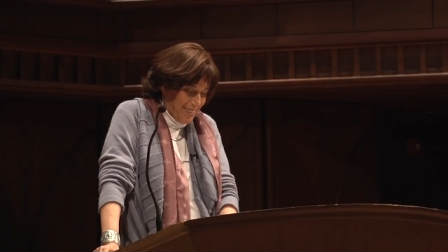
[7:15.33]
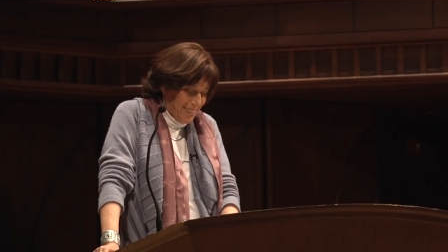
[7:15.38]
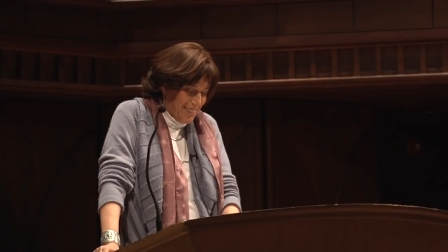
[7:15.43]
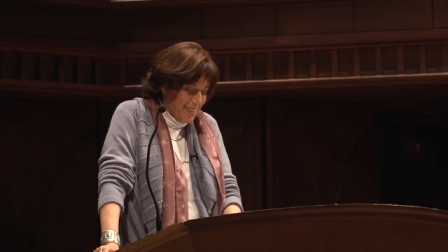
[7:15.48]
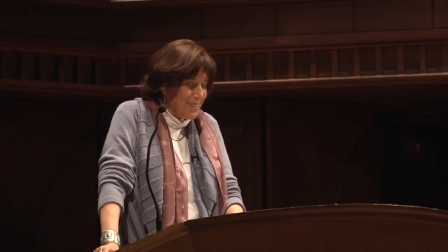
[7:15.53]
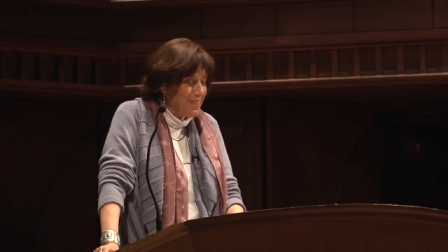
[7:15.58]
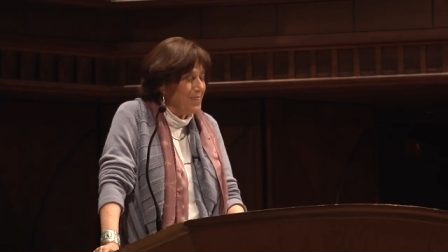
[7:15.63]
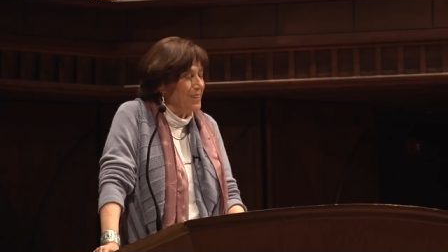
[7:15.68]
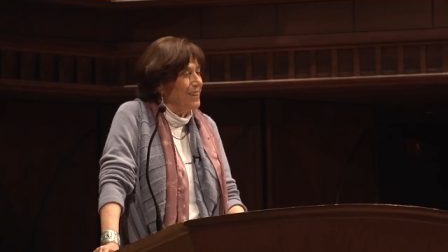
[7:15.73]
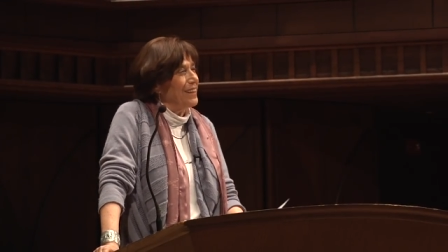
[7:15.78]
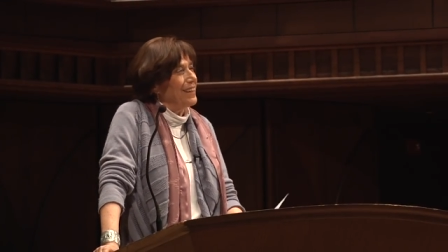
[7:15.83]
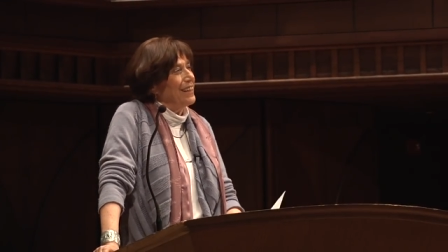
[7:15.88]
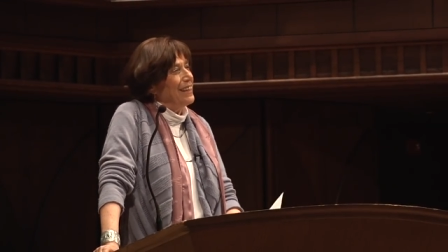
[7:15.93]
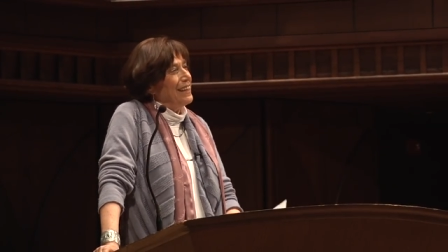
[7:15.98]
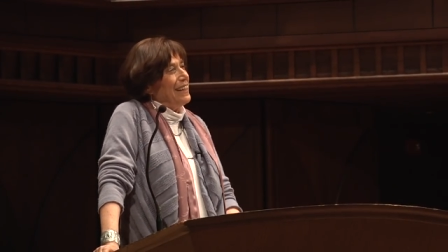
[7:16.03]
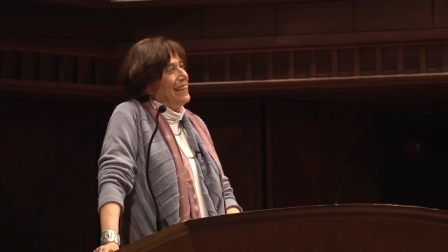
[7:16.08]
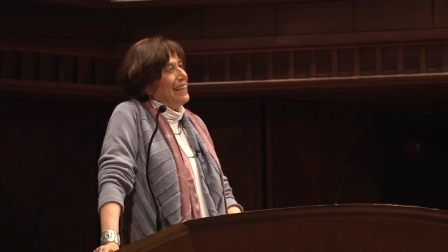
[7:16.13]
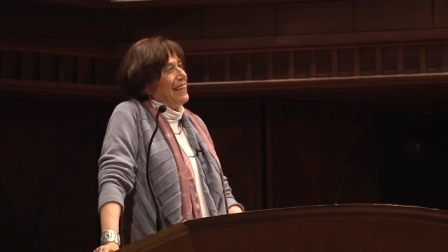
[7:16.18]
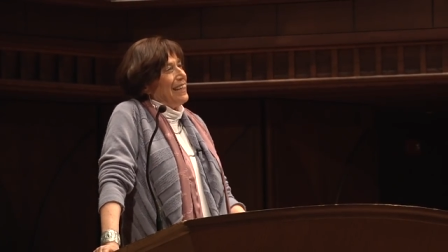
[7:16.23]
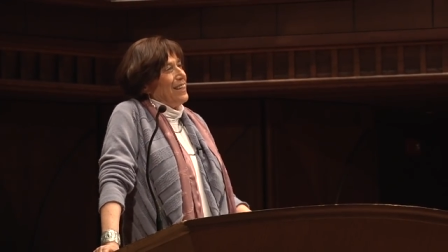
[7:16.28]
citizen.
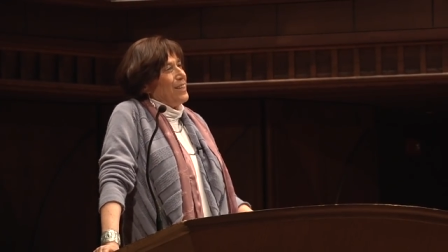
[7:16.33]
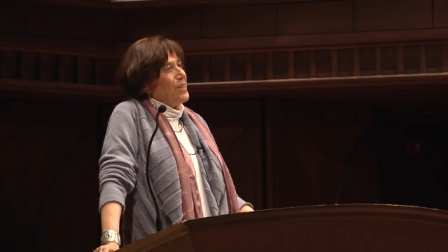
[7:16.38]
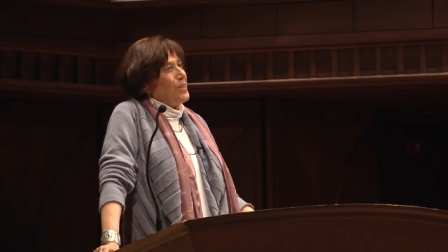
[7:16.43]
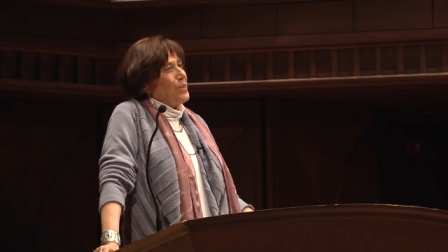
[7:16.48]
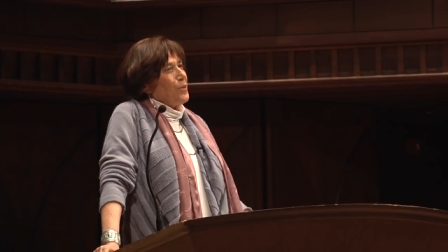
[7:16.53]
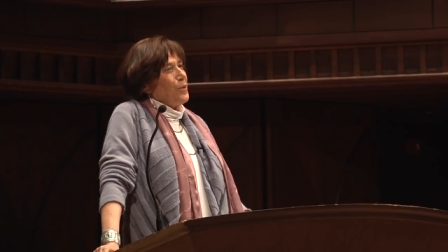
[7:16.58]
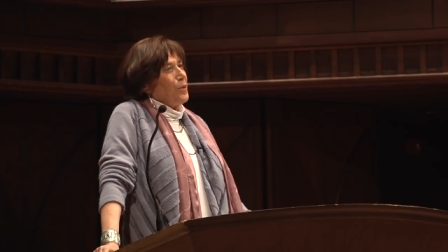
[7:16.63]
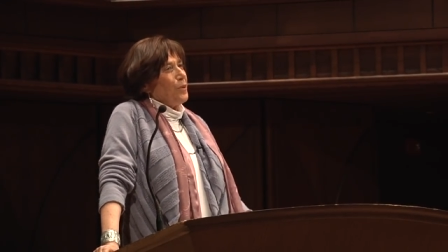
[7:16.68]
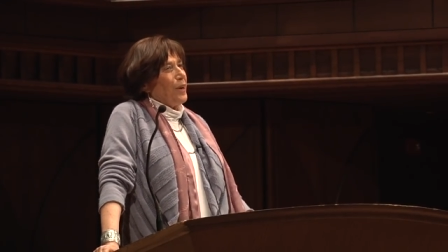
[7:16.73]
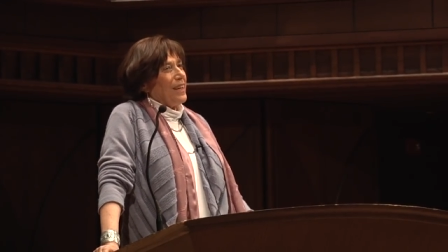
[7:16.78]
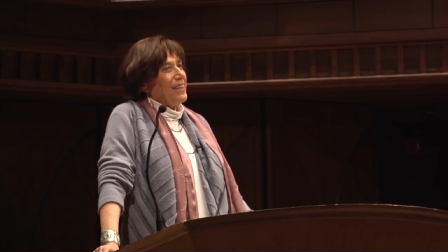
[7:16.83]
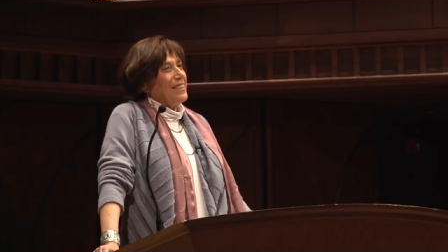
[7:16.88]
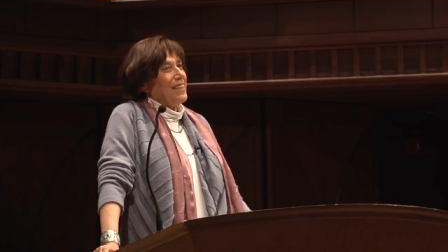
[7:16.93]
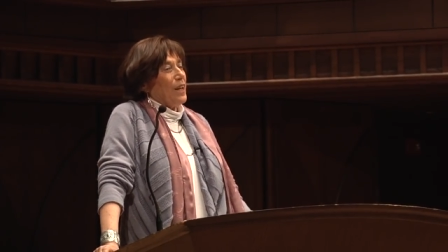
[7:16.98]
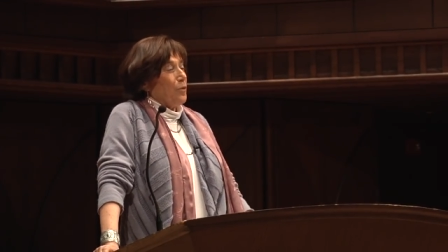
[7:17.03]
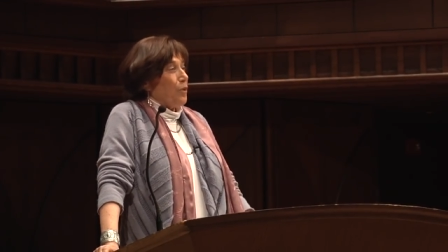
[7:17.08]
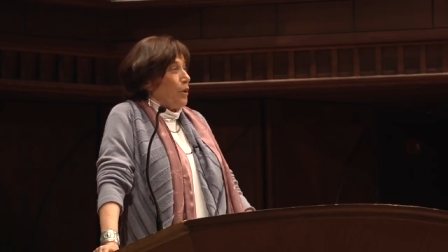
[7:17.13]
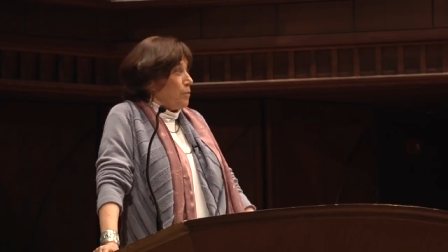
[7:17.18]
So I said, well,